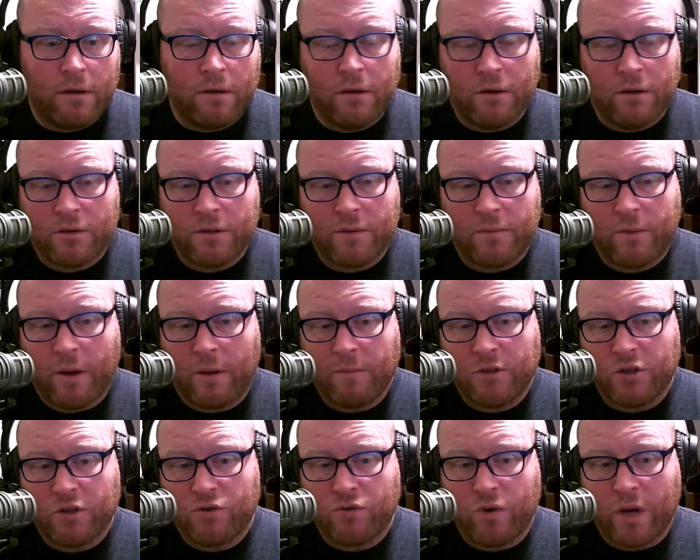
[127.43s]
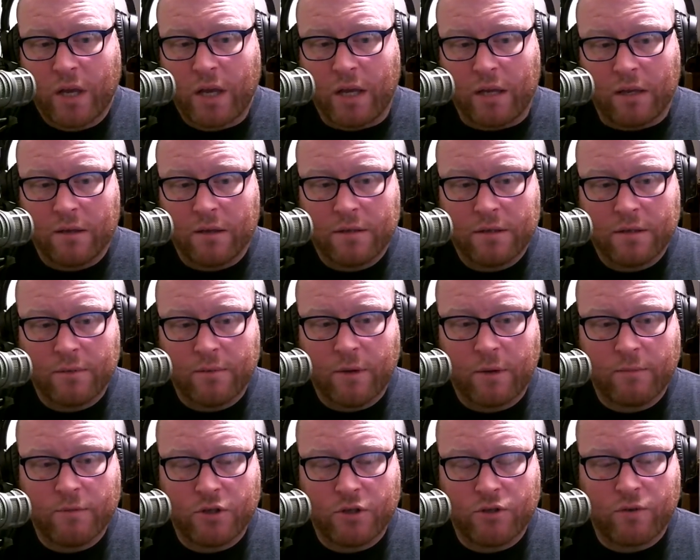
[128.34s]
sometimes it's tricky.
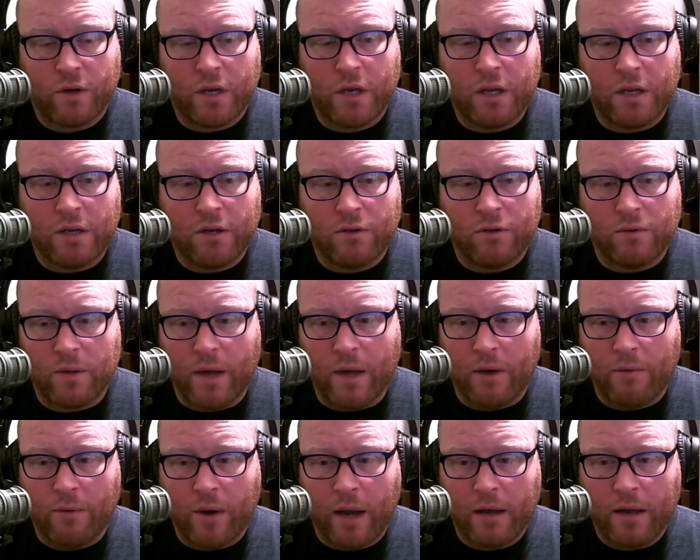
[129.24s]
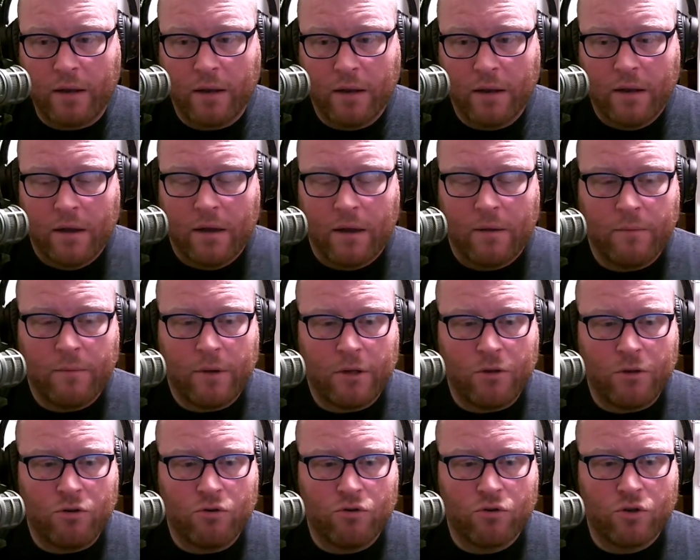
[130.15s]
Sometimes it's tricky to do that, right? I
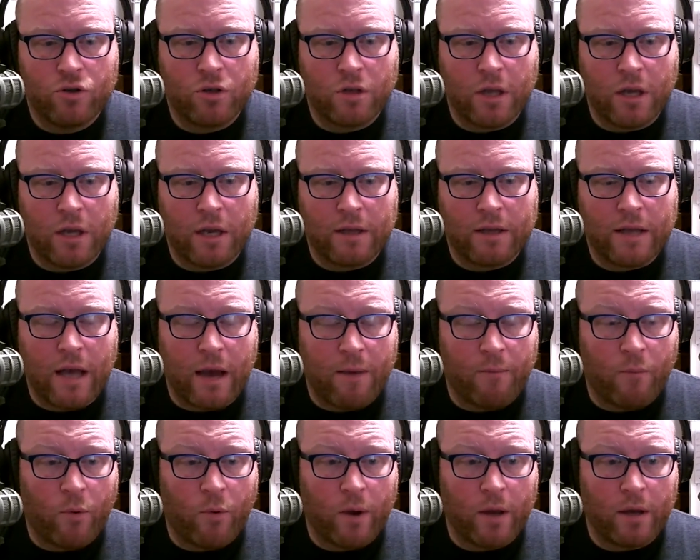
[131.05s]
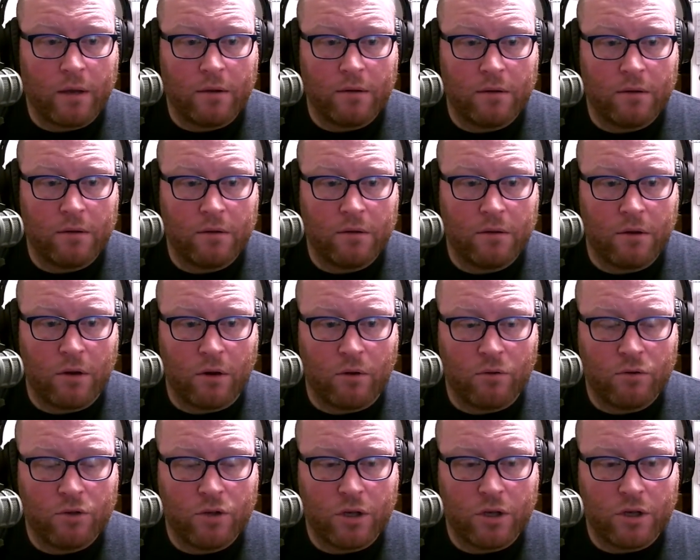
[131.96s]
mean, usually at that point,
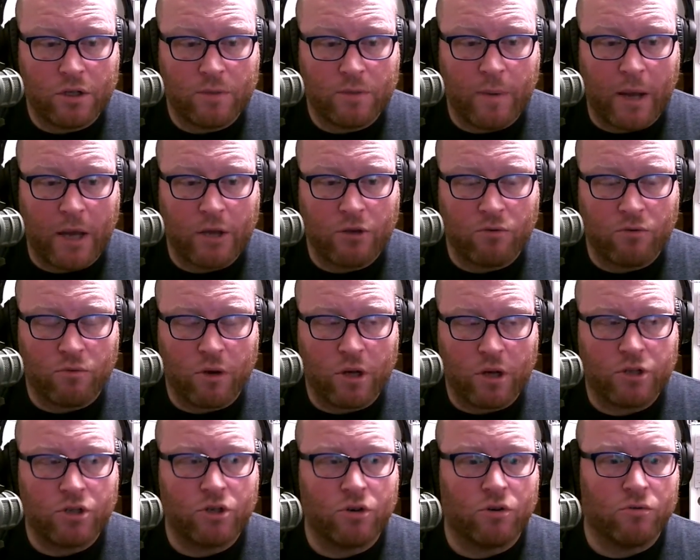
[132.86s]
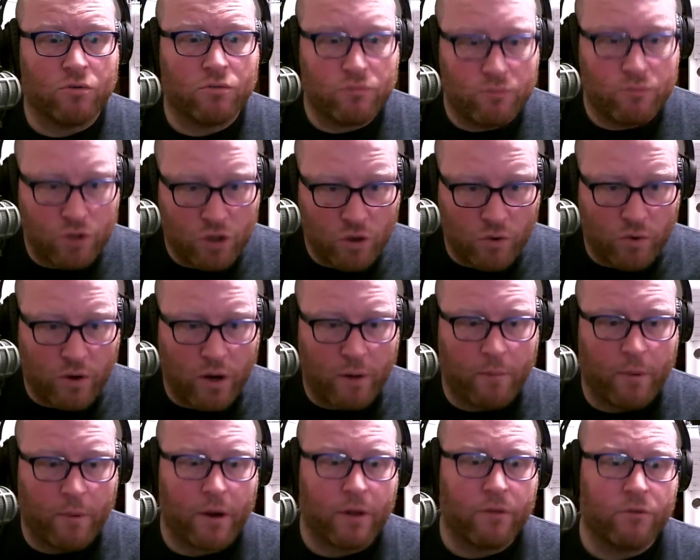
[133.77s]
to expand your reach, you're showing
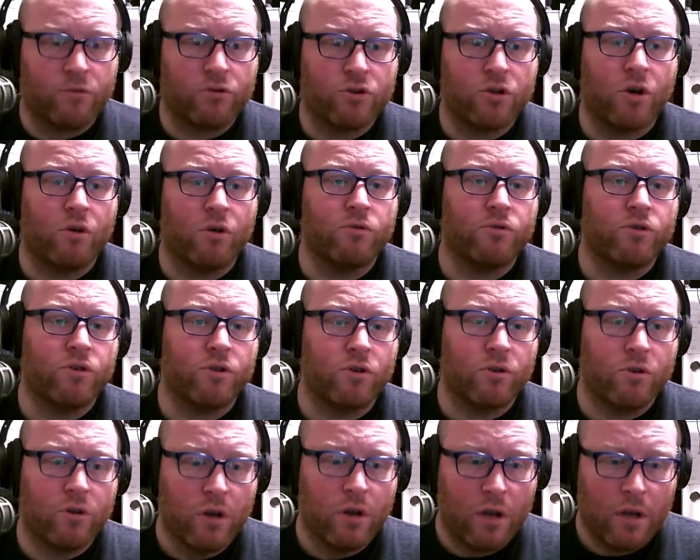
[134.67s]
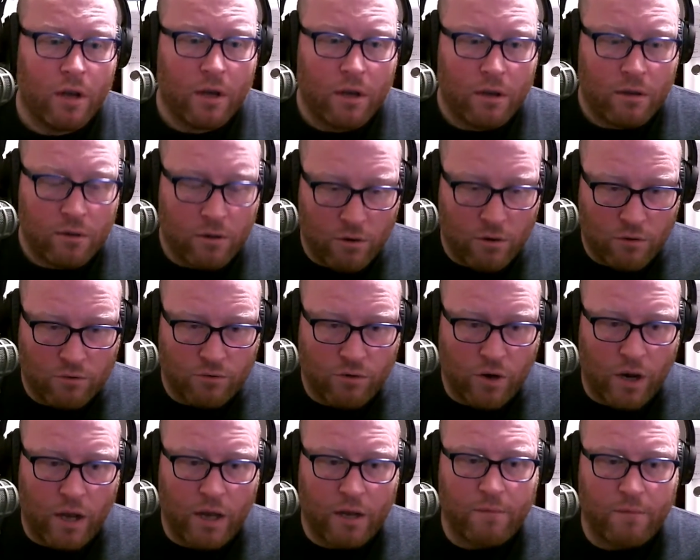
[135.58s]
up on other shows, you're
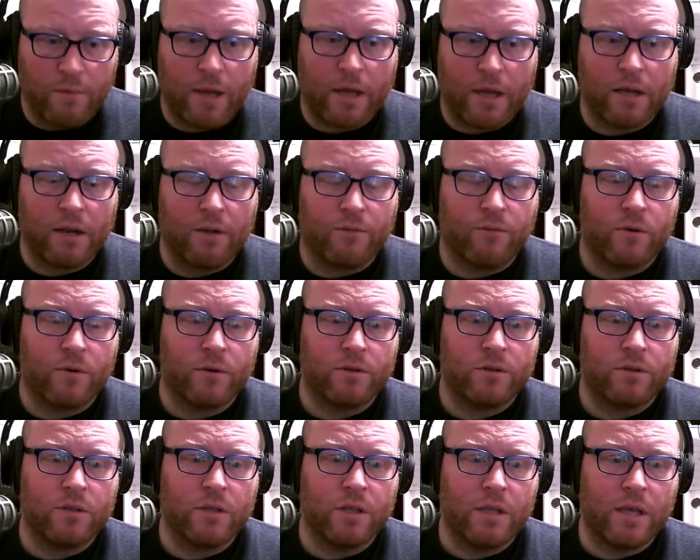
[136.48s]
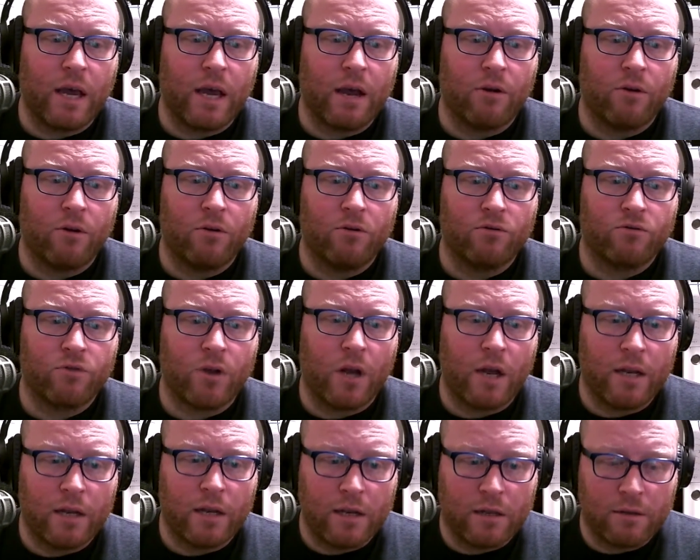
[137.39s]
trying to make a difference there, you're
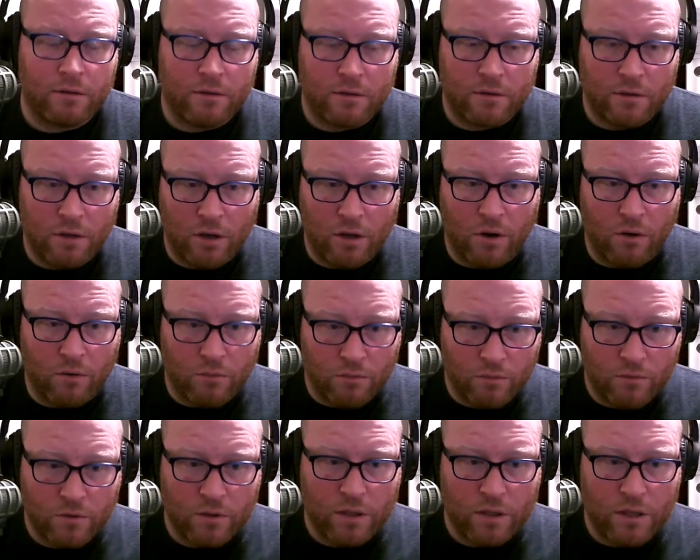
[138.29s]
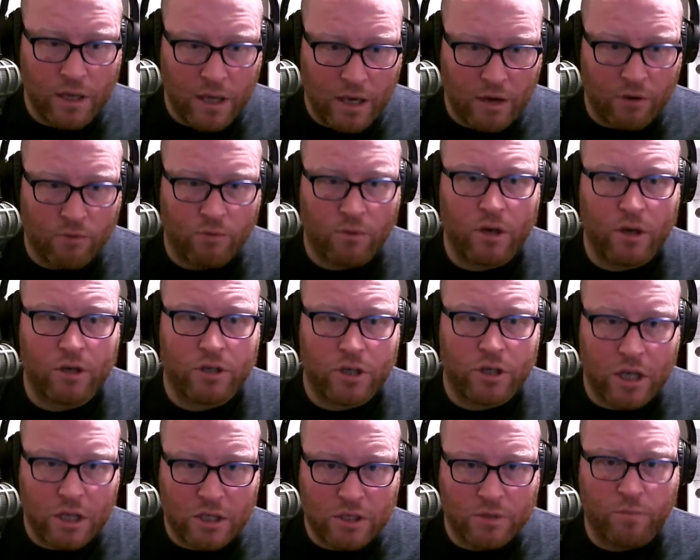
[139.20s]
trying to, get
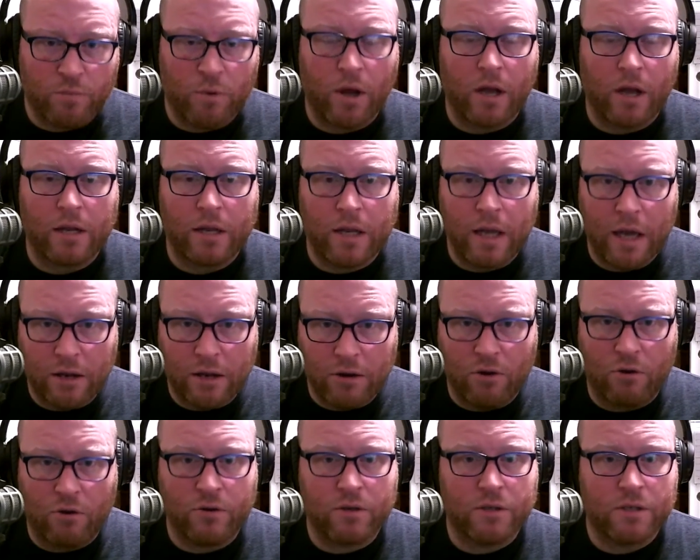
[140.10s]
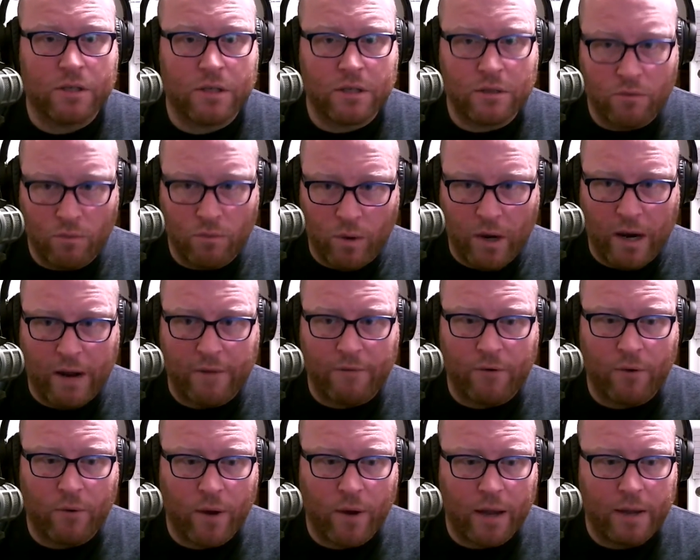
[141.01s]
reach, get spread, get noticed,
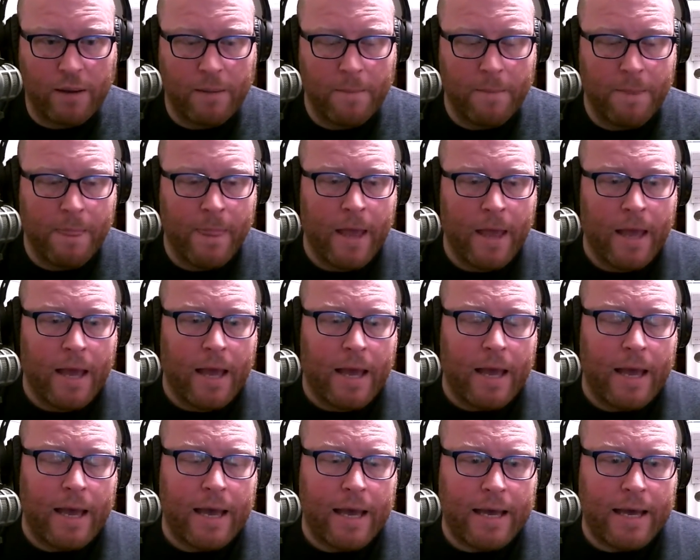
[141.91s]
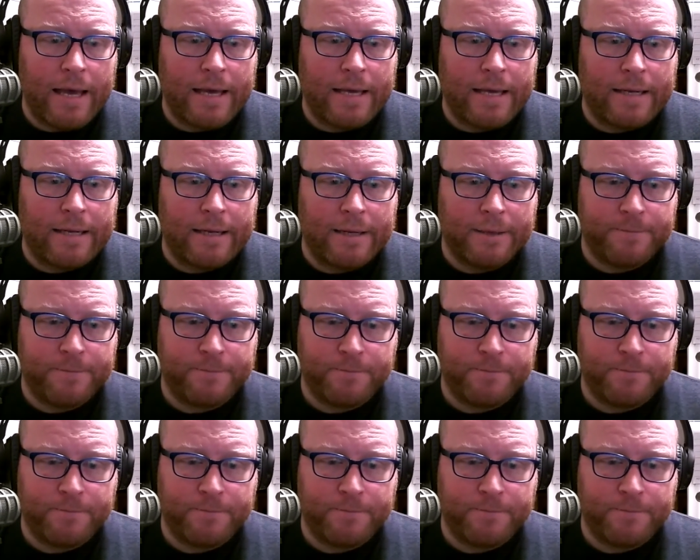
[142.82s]
whatever, right? And